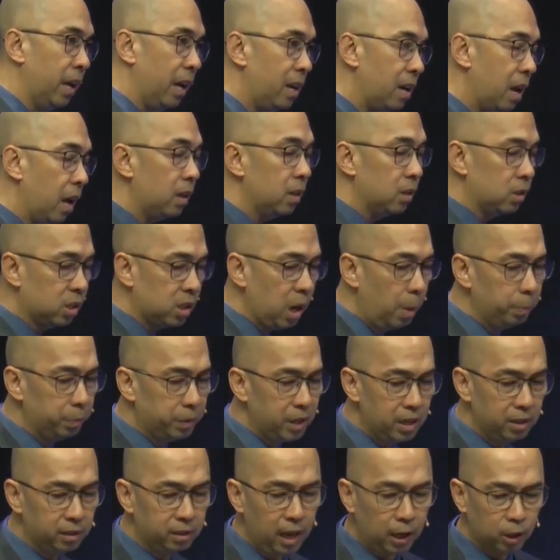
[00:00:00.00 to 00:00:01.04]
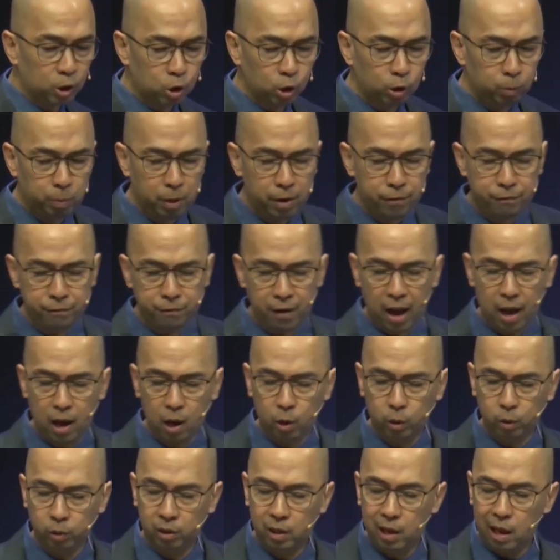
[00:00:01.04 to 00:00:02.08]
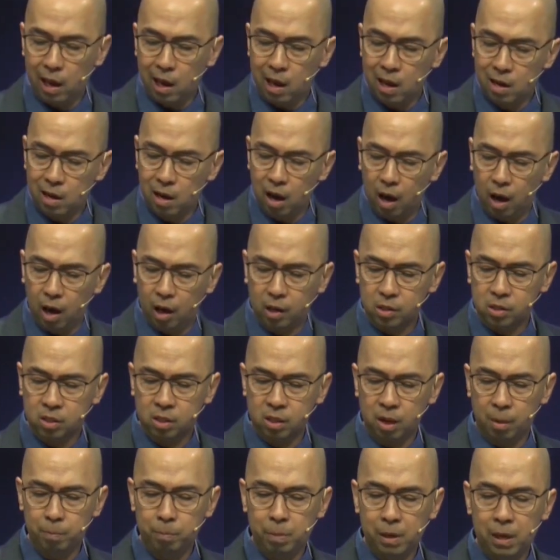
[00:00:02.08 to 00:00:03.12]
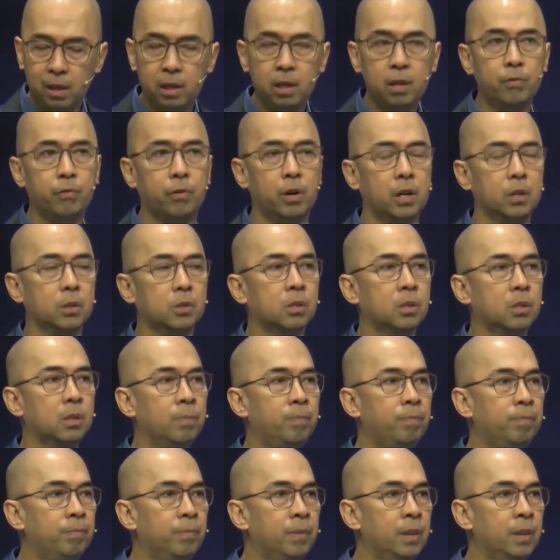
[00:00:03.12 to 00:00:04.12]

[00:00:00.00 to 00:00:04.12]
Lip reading: And that is something that should be found in us believers.